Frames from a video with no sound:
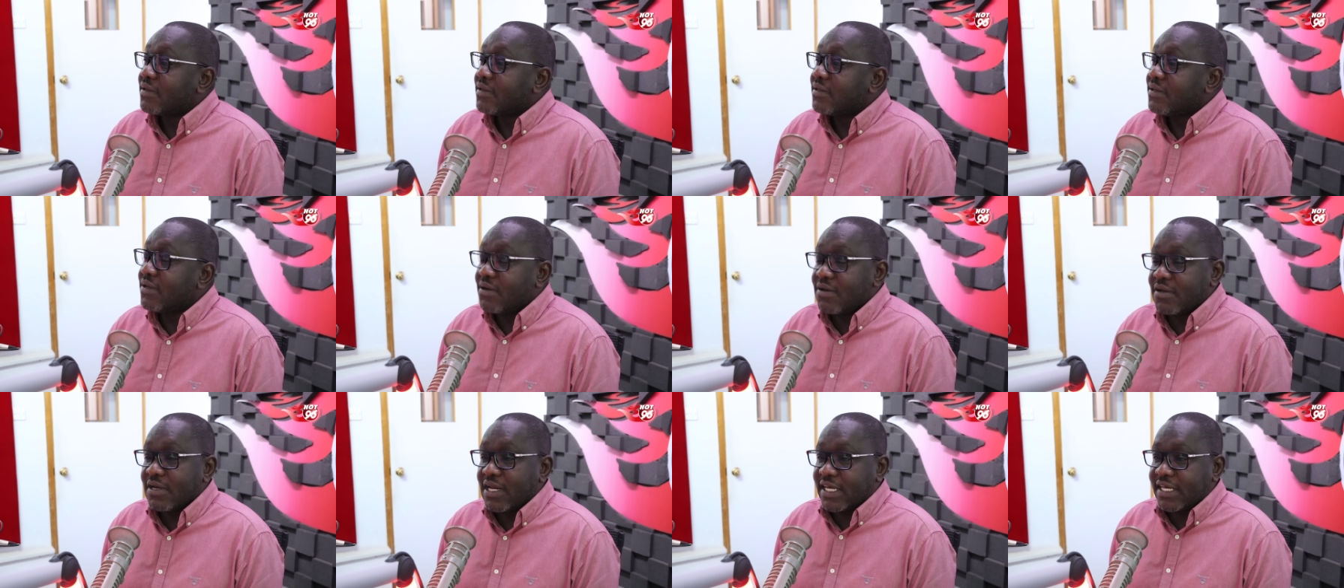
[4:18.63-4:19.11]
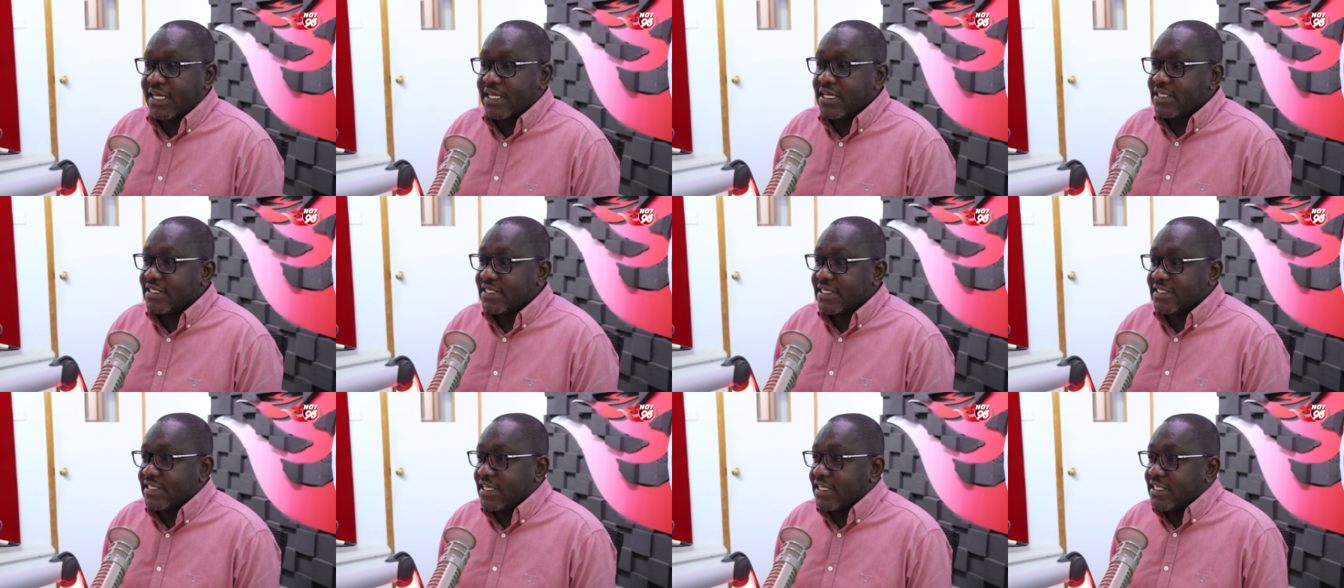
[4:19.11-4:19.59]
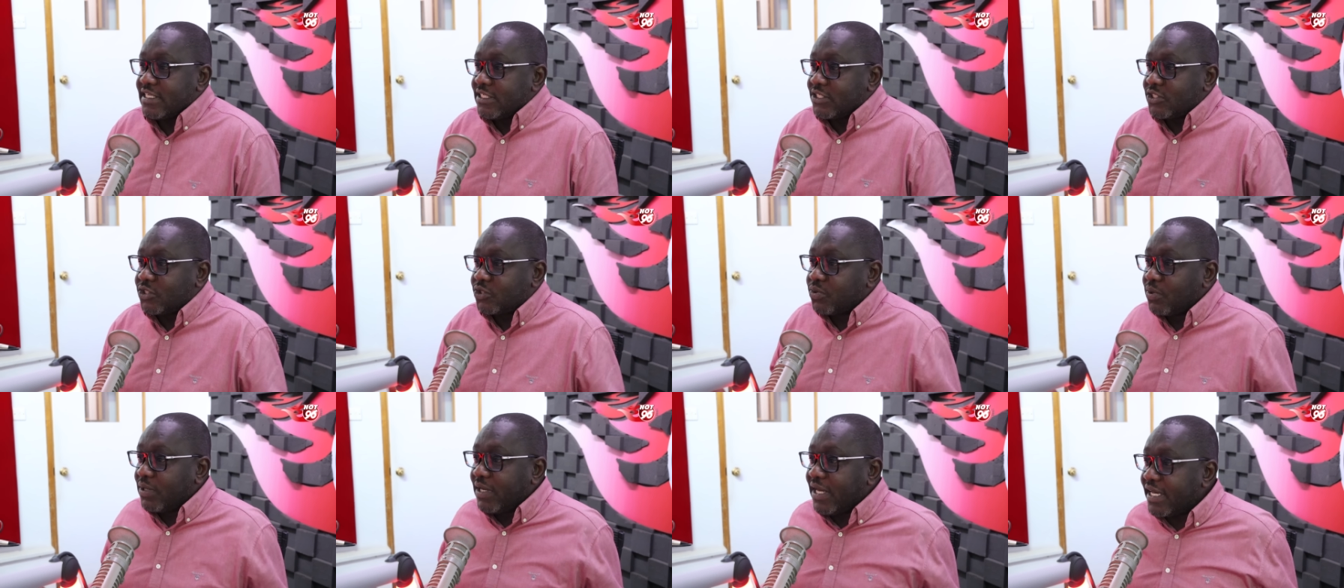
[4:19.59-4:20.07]
No, lakini sasa it's
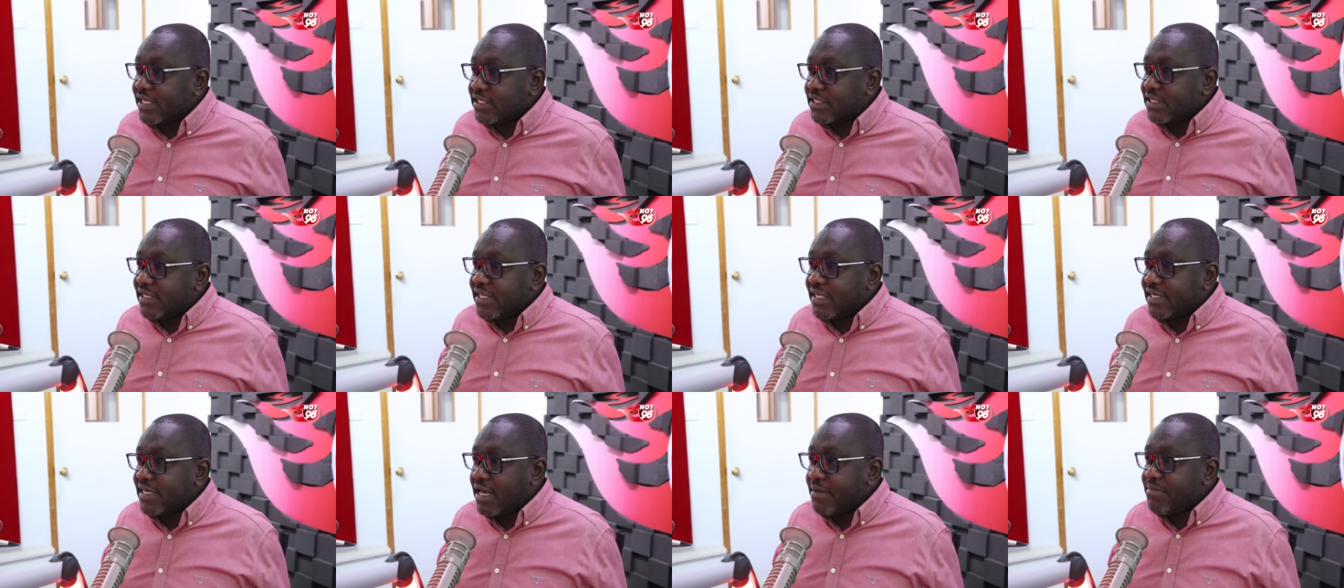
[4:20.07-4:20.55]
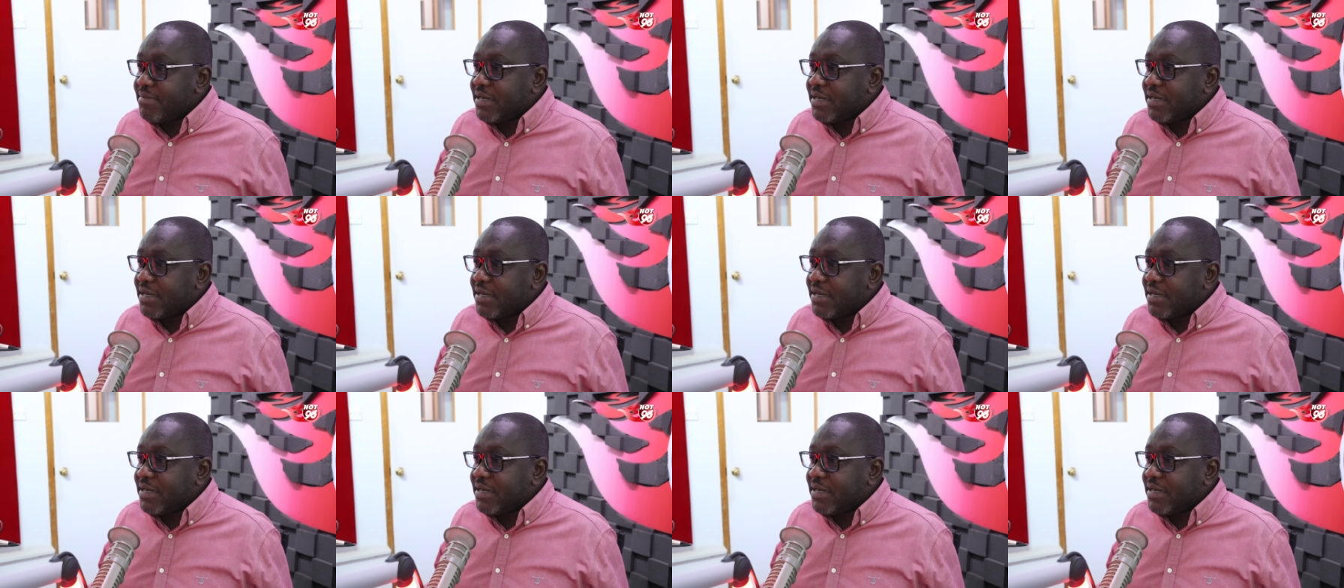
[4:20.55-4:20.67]
too late in the day